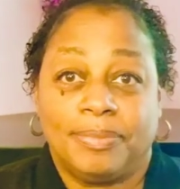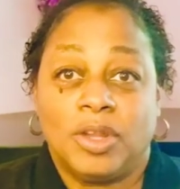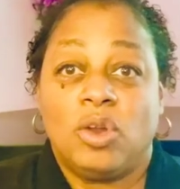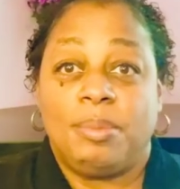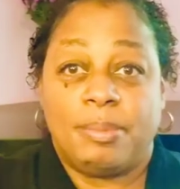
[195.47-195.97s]

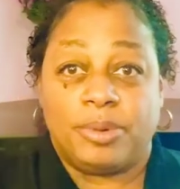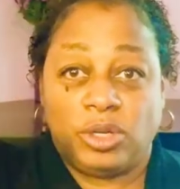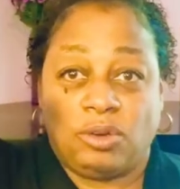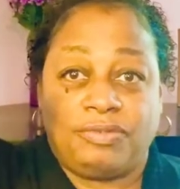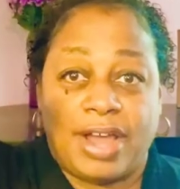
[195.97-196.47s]
Remember,
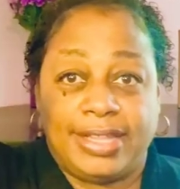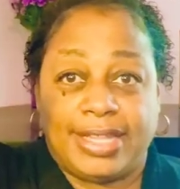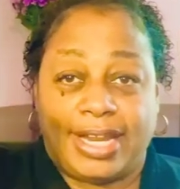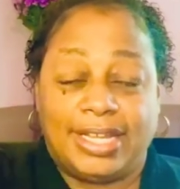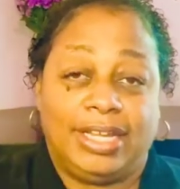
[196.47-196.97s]
you'll find
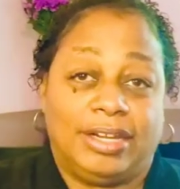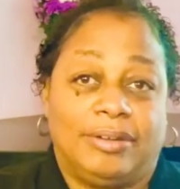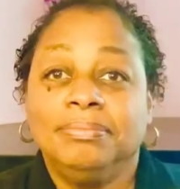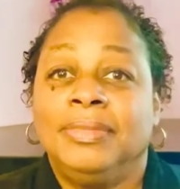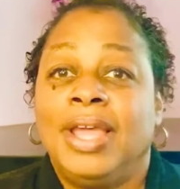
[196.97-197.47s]
that here.
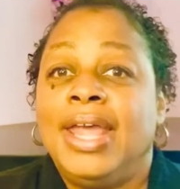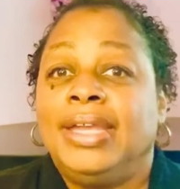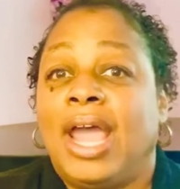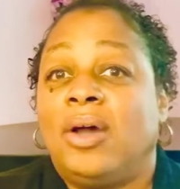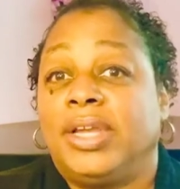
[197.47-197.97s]

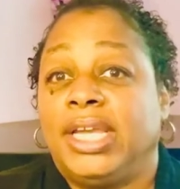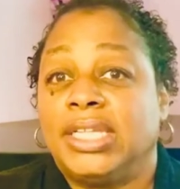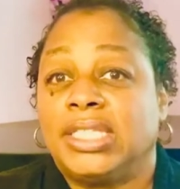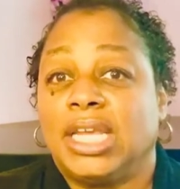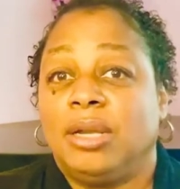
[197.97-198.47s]
Now,
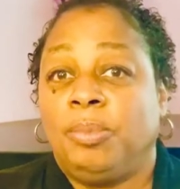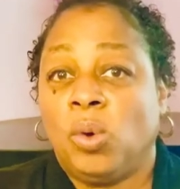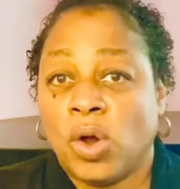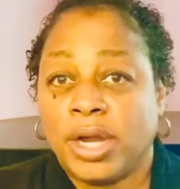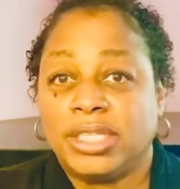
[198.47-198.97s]
it's
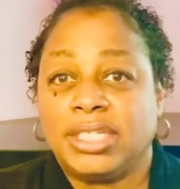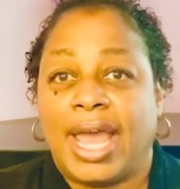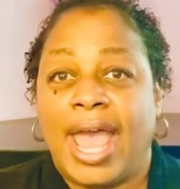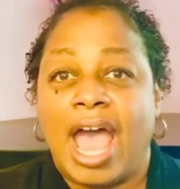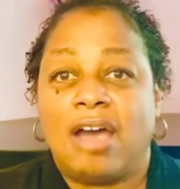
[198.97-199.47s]
important to
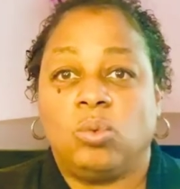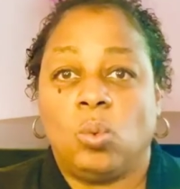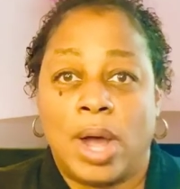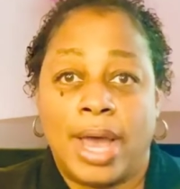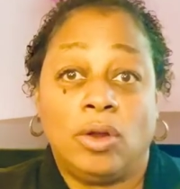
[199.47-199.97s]
have
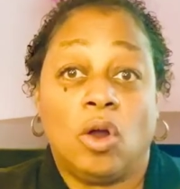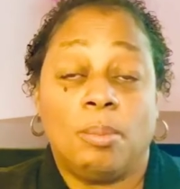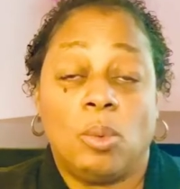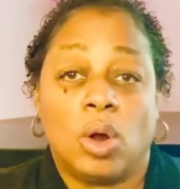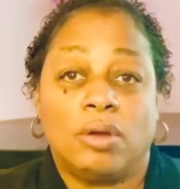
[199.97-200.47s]
1 or
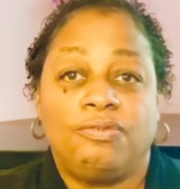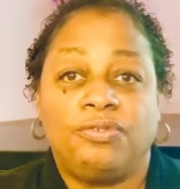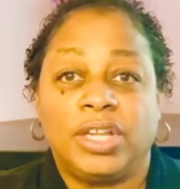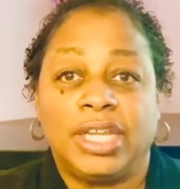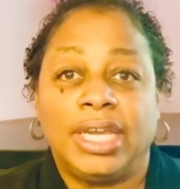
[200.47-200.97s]
more
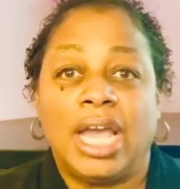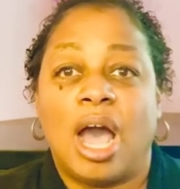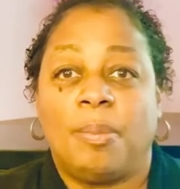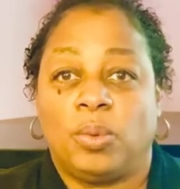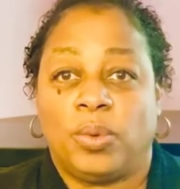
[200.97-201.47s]
fully
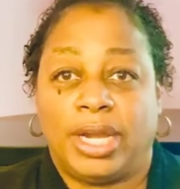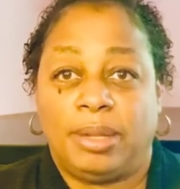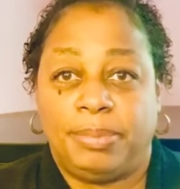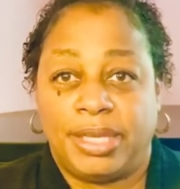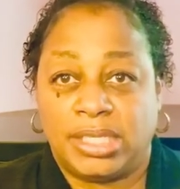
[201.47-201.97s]
operating
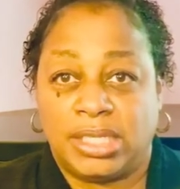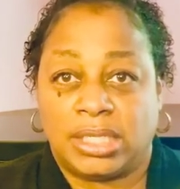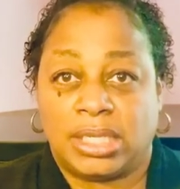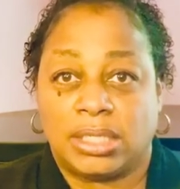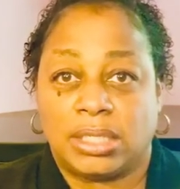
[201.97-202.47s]

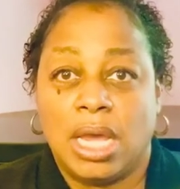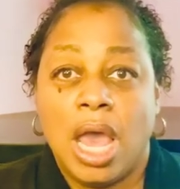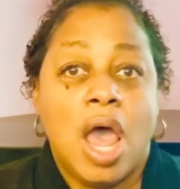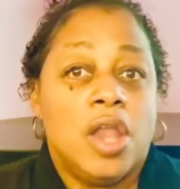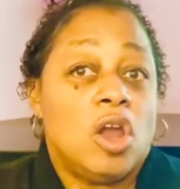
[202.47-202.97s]
businesses,
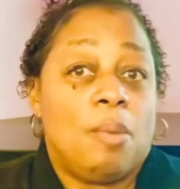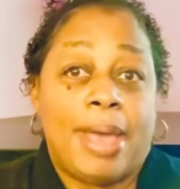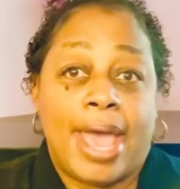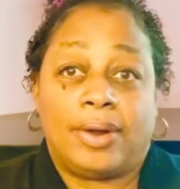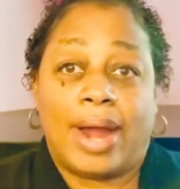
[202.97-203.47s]
no
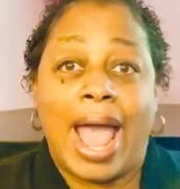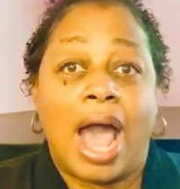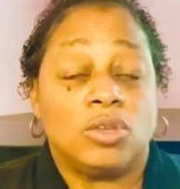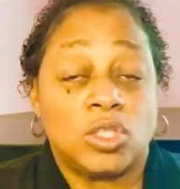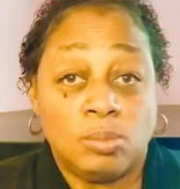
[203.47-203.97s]
matter
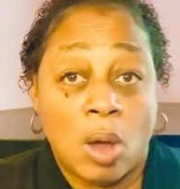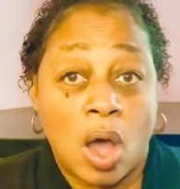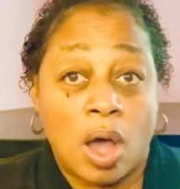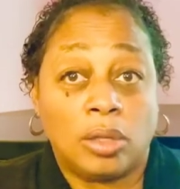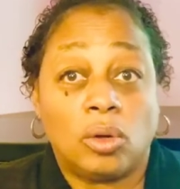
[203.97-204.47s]
how
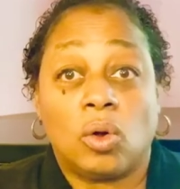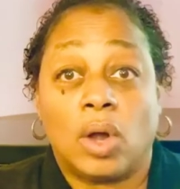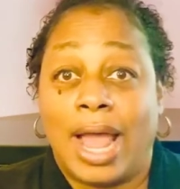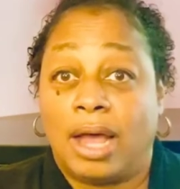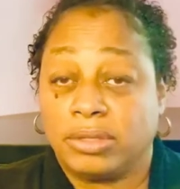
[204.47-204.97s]
small or
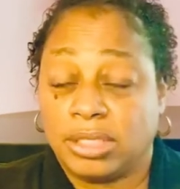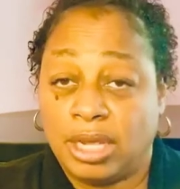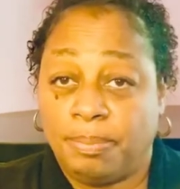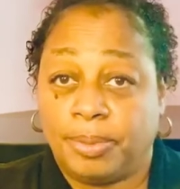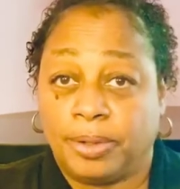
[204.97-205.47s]
how
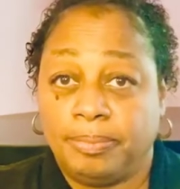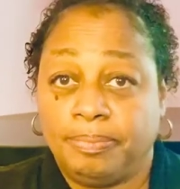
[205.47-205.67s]
simple.